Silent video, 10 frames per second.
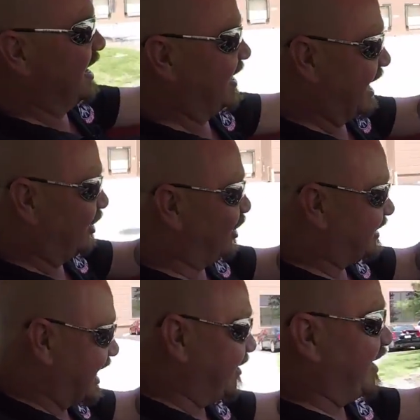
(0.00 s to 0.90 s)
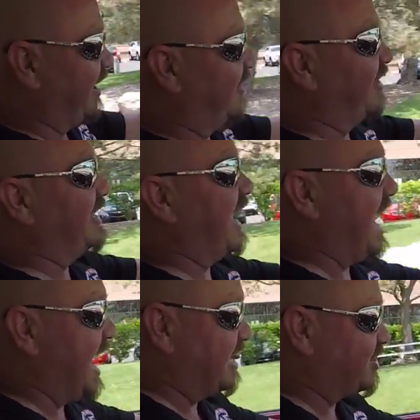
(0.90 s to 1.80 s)
Now look down here on the
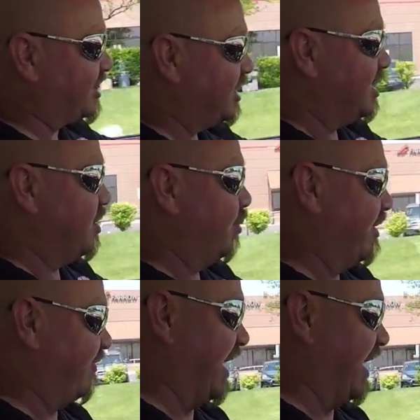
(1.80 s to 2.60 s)
dash. We've